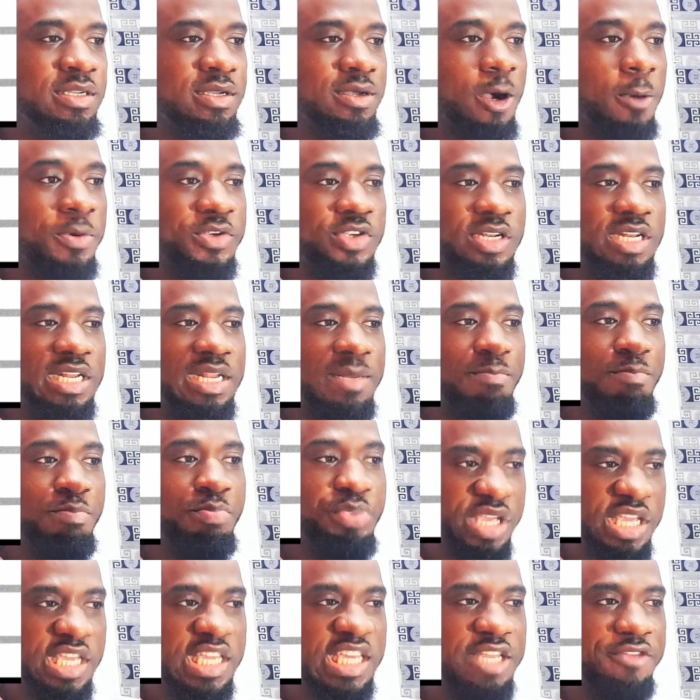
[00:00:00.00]
Option
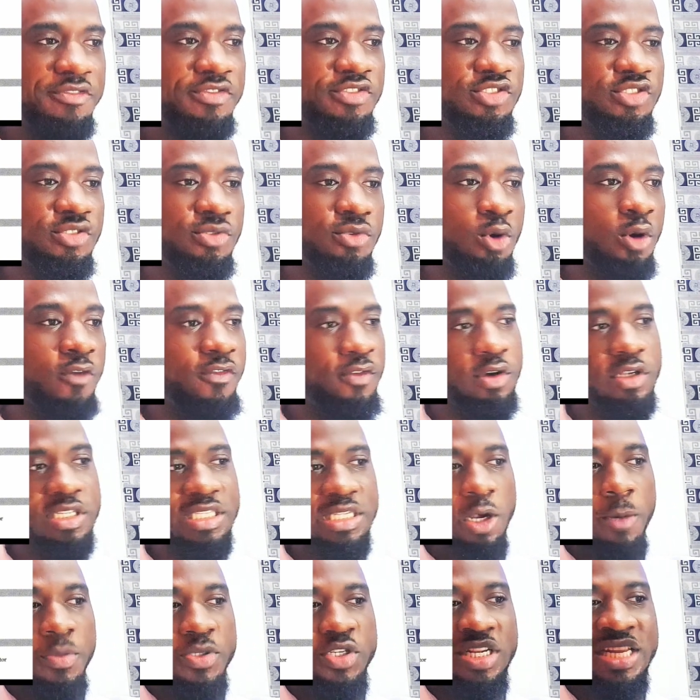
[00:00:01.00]
B gives you, of course,
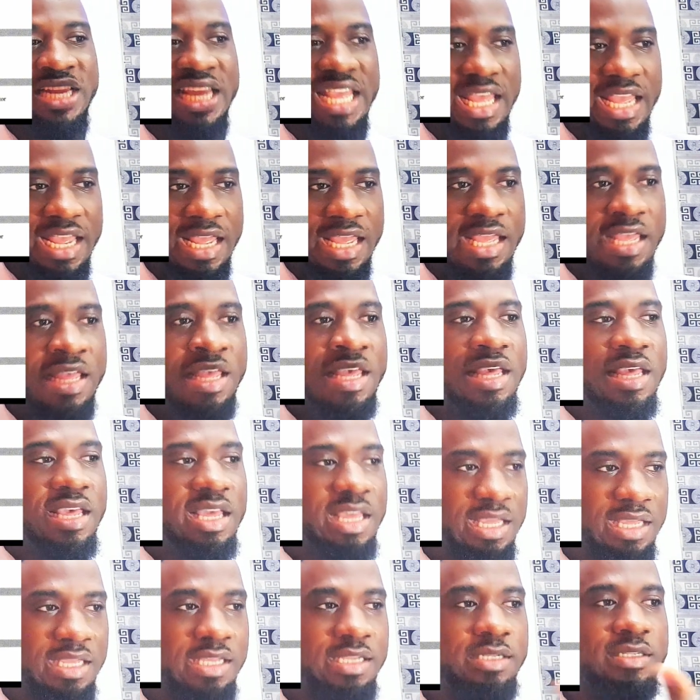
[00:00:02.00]
option A
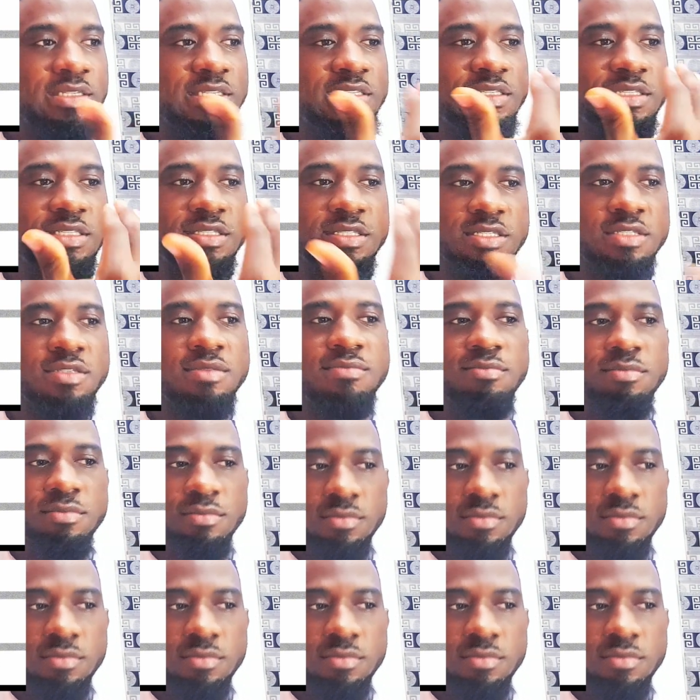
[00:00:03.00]
is